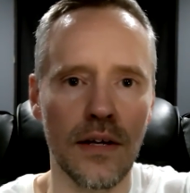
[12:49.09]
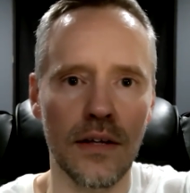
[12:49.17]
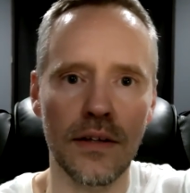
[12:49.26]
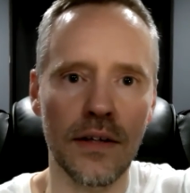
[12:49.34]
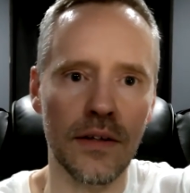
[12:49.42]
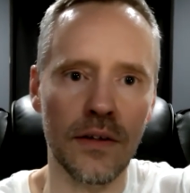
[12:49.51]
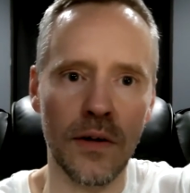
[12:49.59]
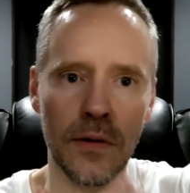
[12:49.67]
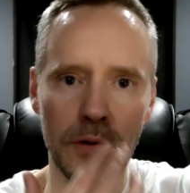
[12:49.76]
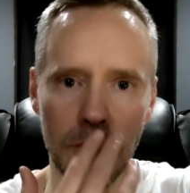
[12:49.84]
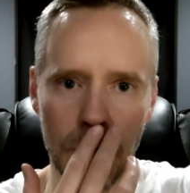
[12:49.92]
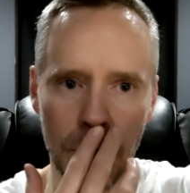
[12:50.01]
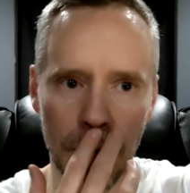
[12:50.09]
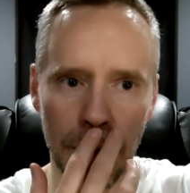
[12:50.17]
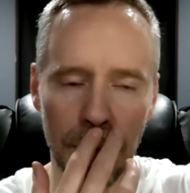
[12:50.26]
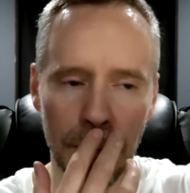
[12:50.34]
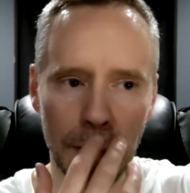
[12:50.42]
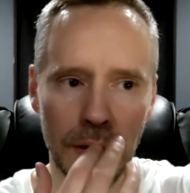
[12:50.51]
and getting all the
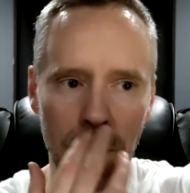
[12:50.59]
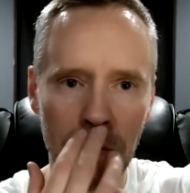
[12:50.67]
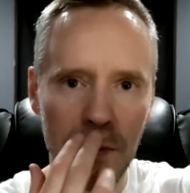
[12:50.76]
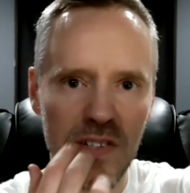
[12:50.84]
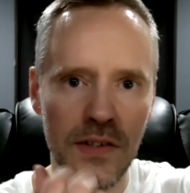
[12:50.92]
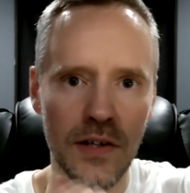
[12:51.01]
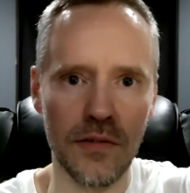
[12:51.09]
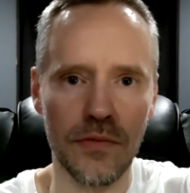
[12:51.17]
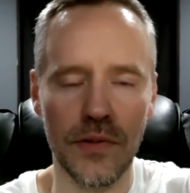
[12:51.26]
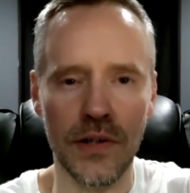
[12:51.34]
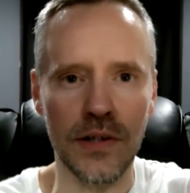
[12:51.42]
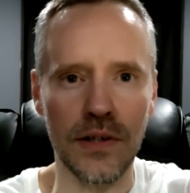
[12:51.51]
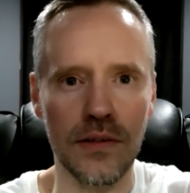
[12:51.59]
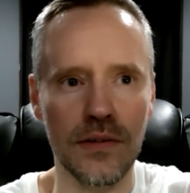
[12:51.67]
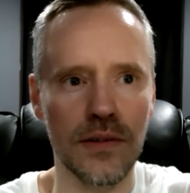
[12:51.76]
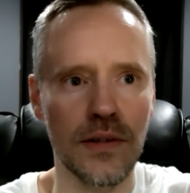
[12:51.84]
trim and other stuff uh,